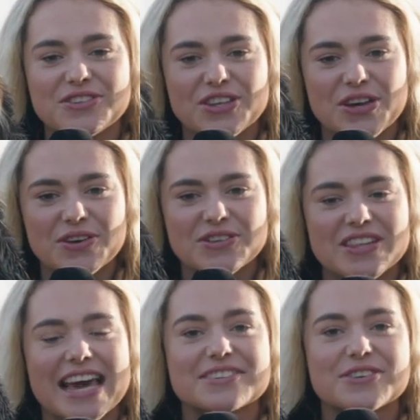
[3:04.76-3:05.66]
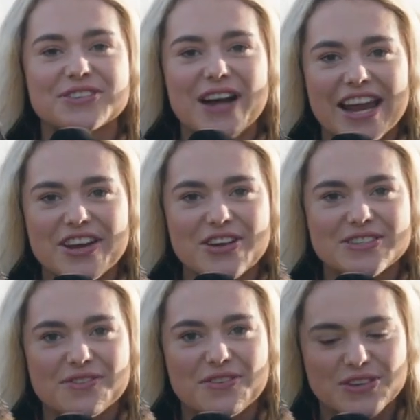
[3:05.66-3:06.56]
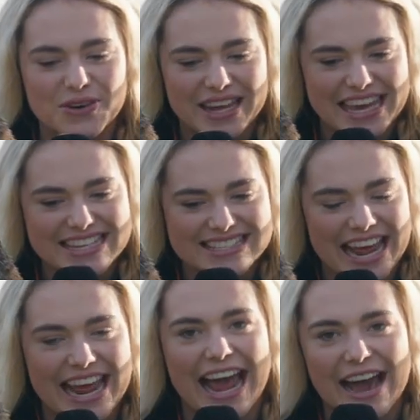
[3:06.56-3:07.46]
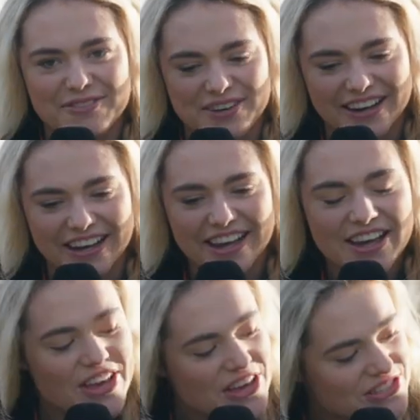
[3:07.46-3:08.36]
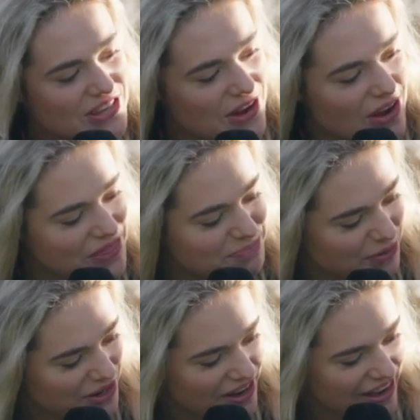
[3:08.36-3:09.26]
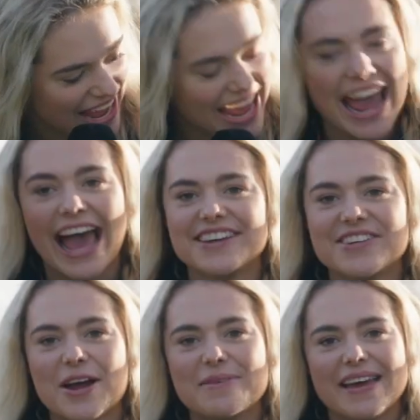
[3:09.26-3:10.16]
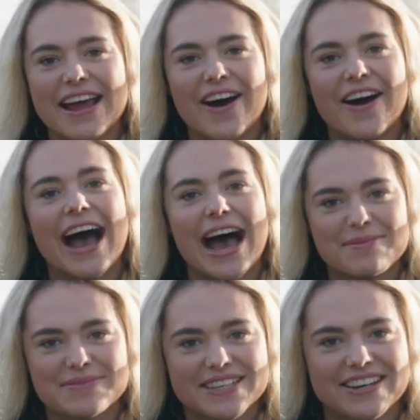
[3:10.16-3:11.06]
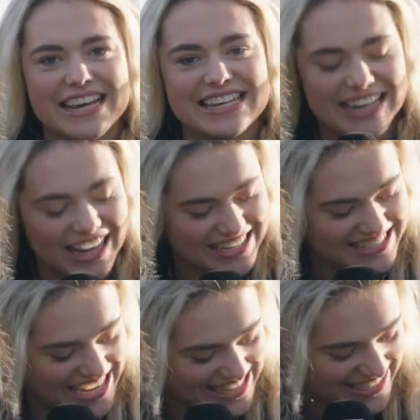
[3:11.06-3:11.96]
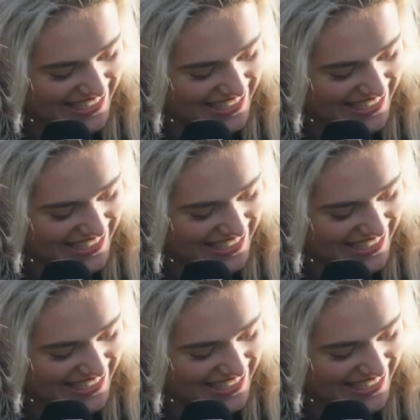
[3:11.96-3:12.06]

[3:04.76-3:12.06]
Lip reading: suit, so that is great news for donkeys in Africa. So Bruno here and Toby are absolutely delighted.